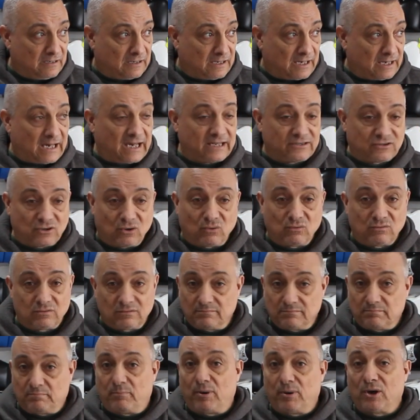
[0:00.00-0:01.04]
I don't
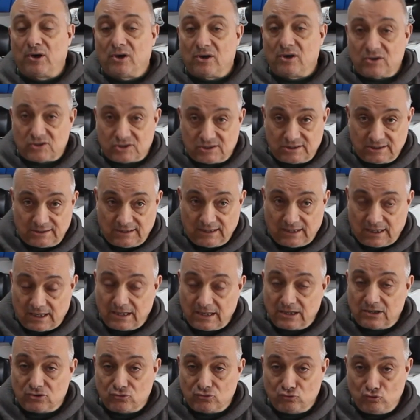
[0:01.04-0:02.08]
personally like.